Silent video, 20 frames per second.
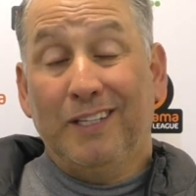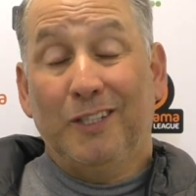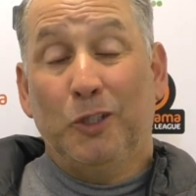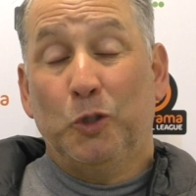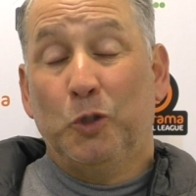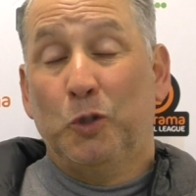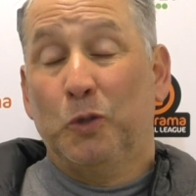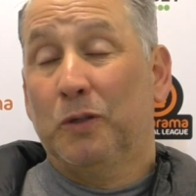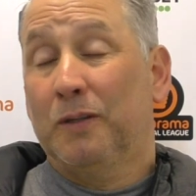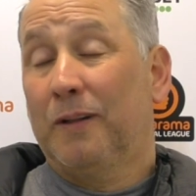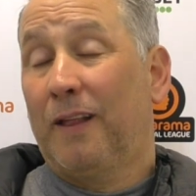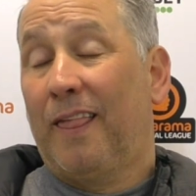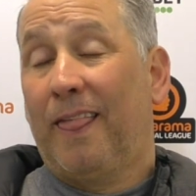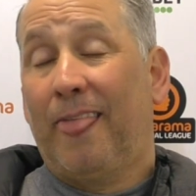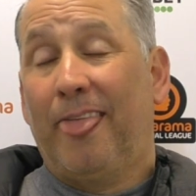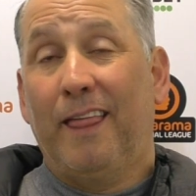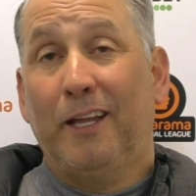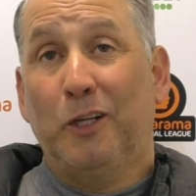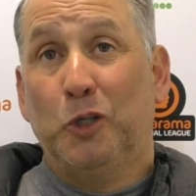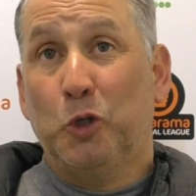
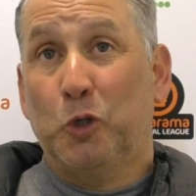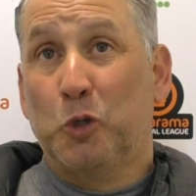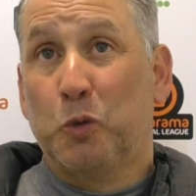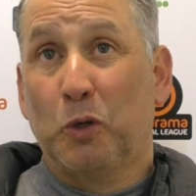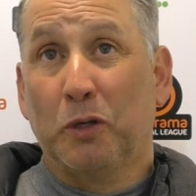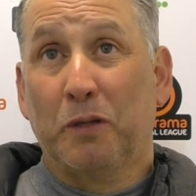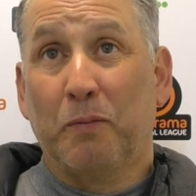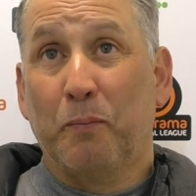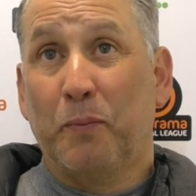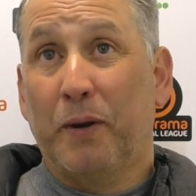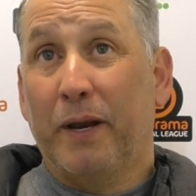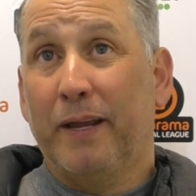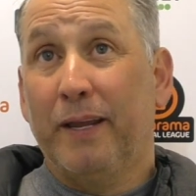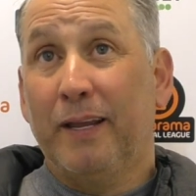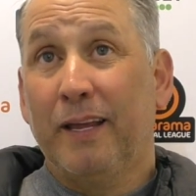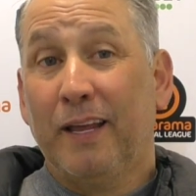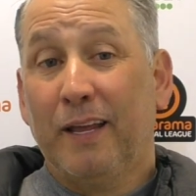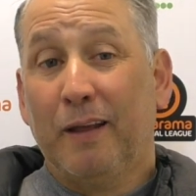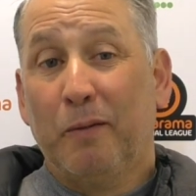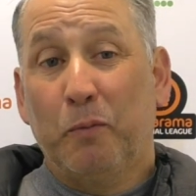It just wouldn't play.